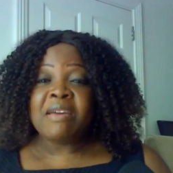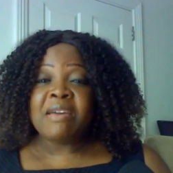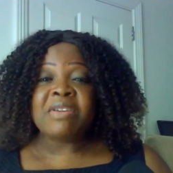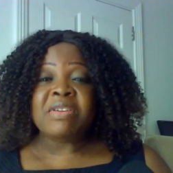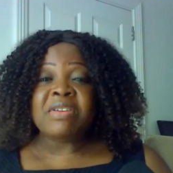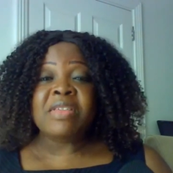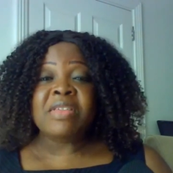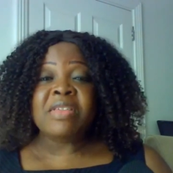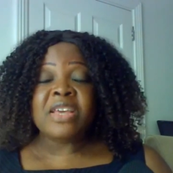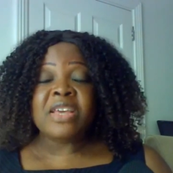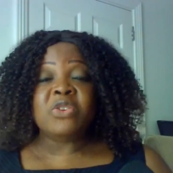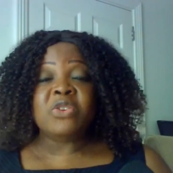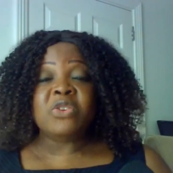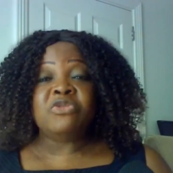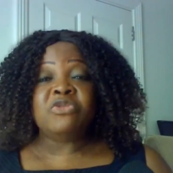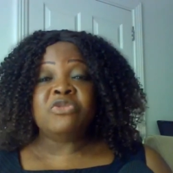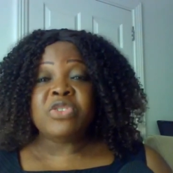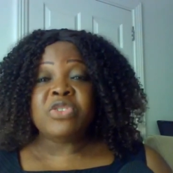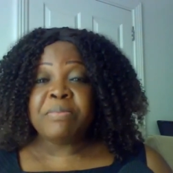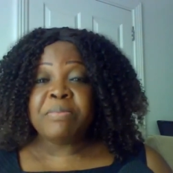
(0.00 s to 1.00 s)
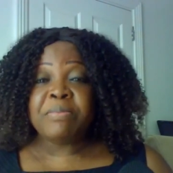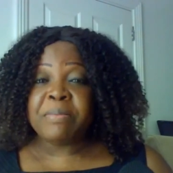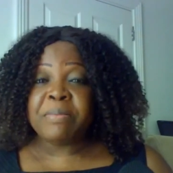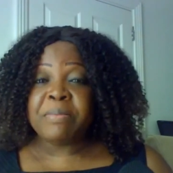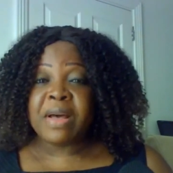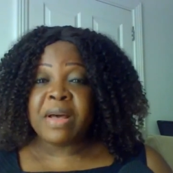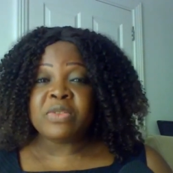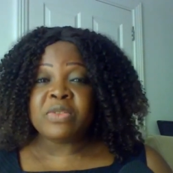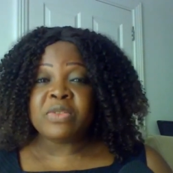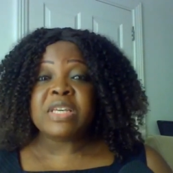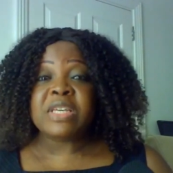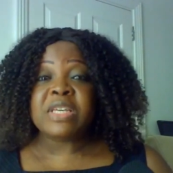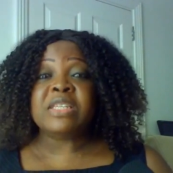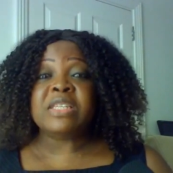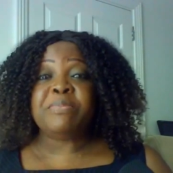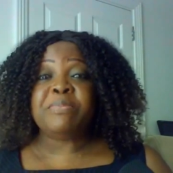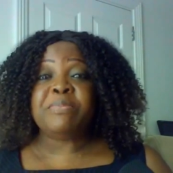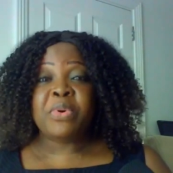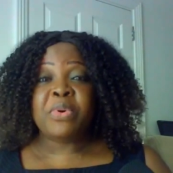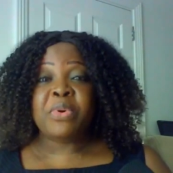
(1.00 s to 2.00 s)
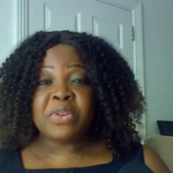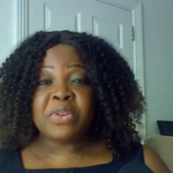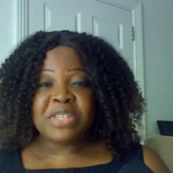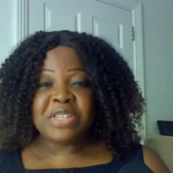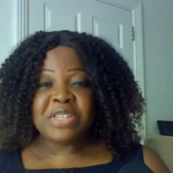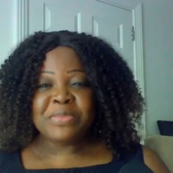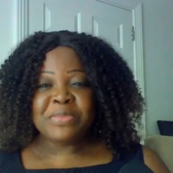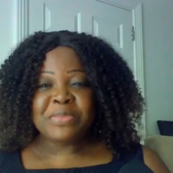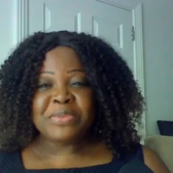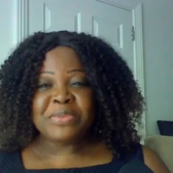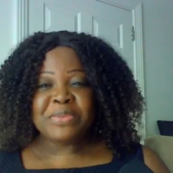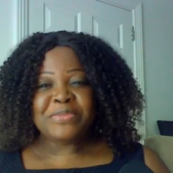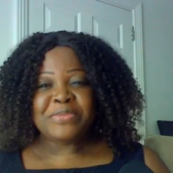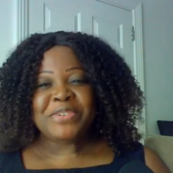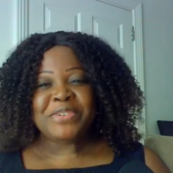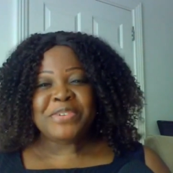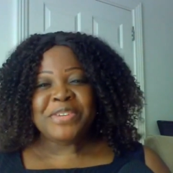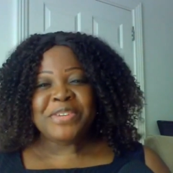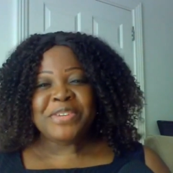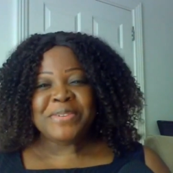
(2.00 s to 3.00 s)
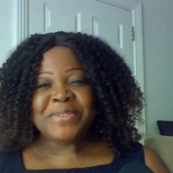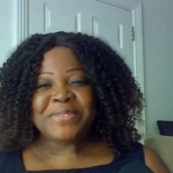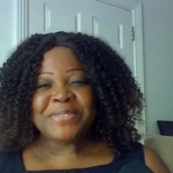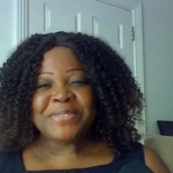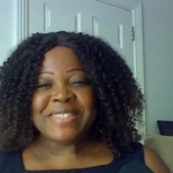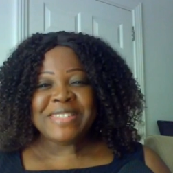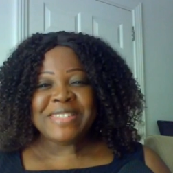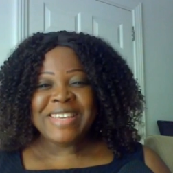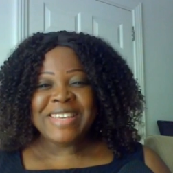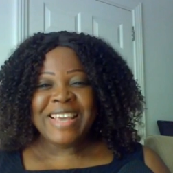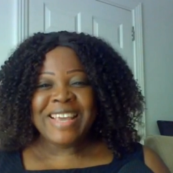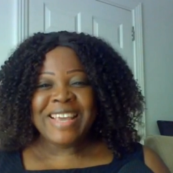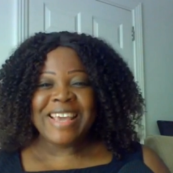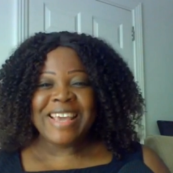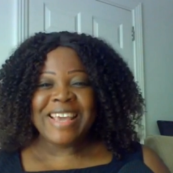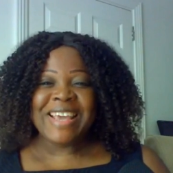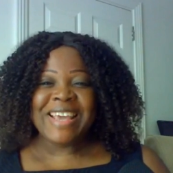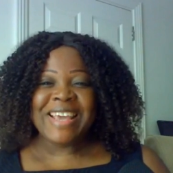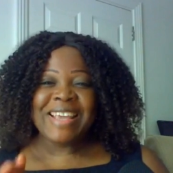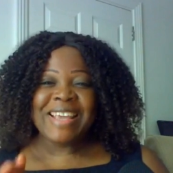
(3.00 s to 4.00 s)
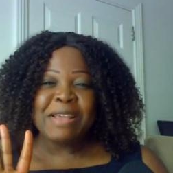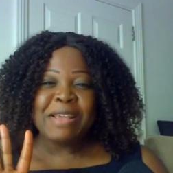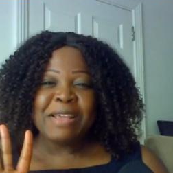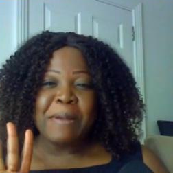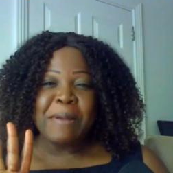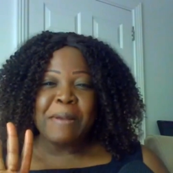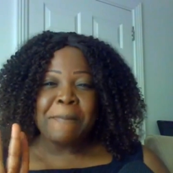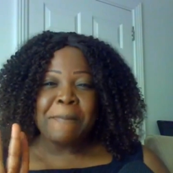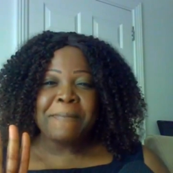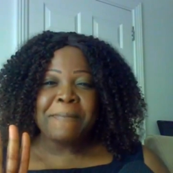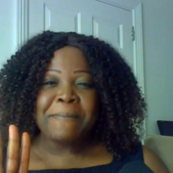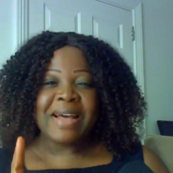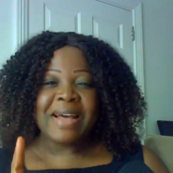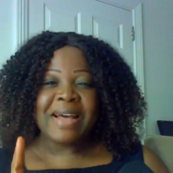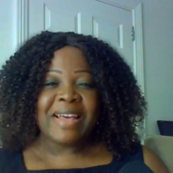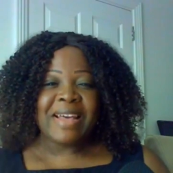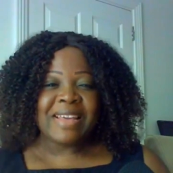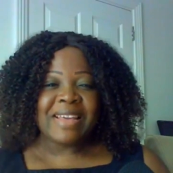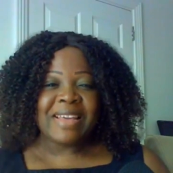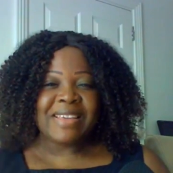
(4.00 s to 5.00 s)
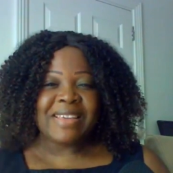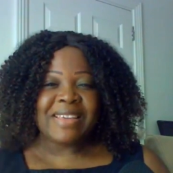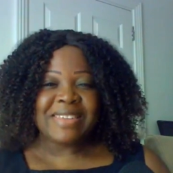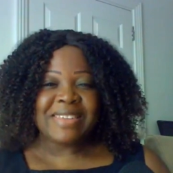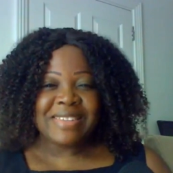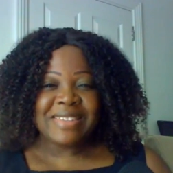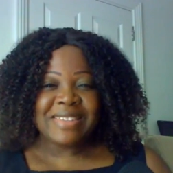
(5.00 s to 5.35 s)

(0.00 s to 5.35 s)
everything you dream about is possible for you. Take care. Bye.